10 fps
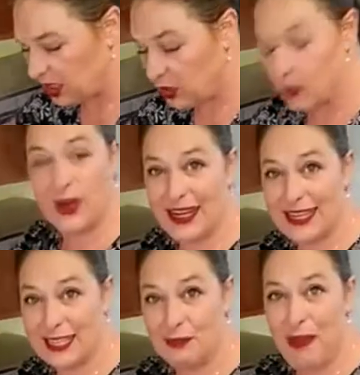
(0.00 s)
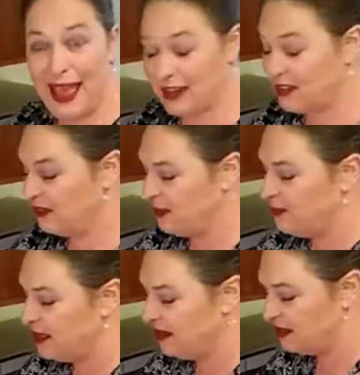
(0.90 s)
you would expect from
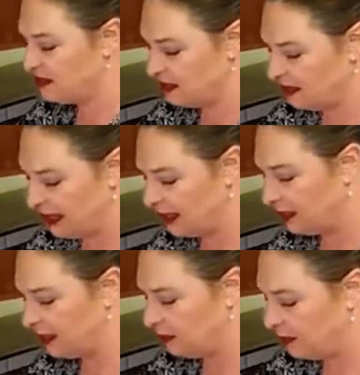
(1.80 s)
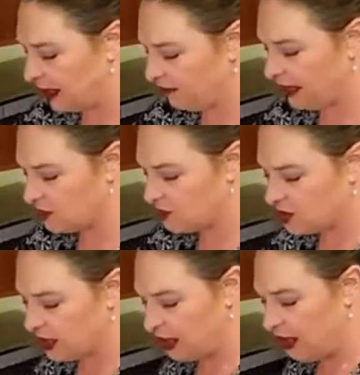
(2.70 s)
things like a little bit of
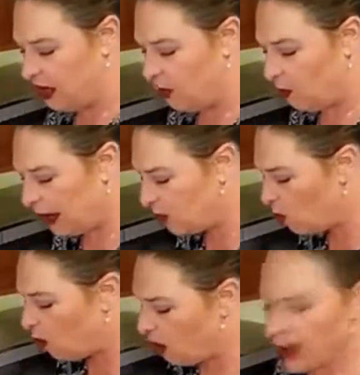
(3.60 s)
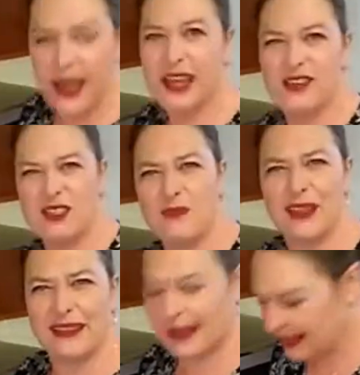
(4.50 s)
extra white wine or
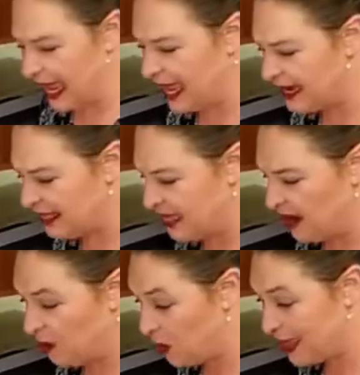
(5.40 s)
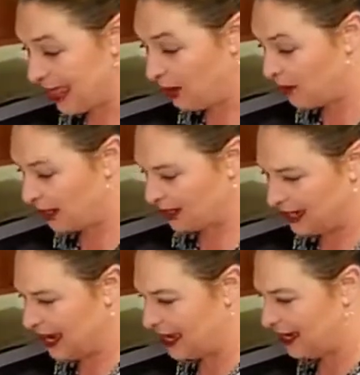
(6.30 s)
something like that in there without it.
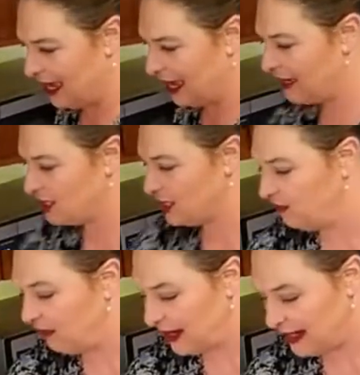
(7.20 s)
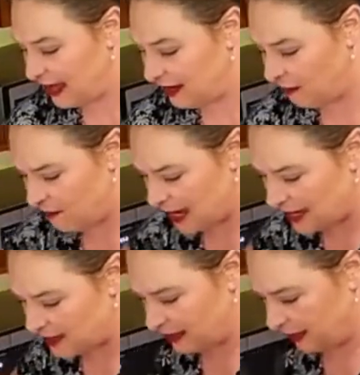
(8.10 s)
And I just find that
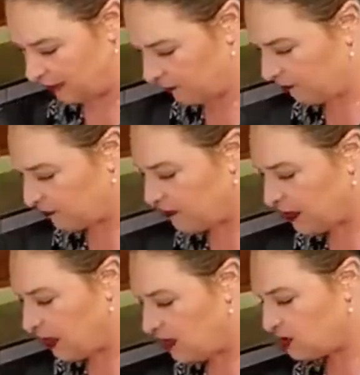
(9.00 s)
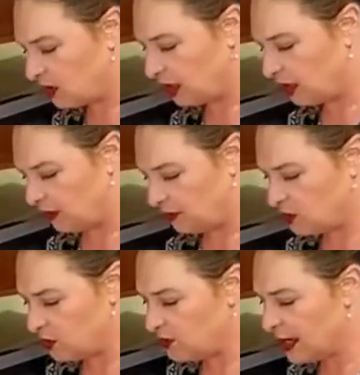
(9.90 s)
amazing. So
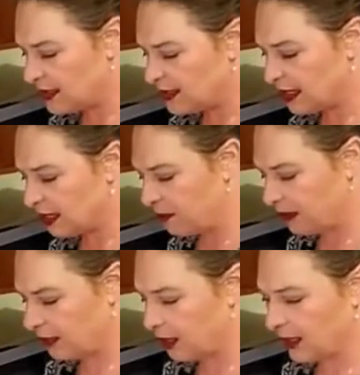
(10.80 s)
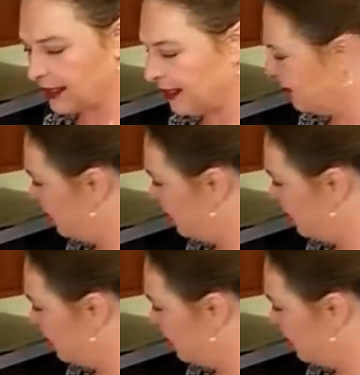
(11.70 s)
do not skip on the garlic in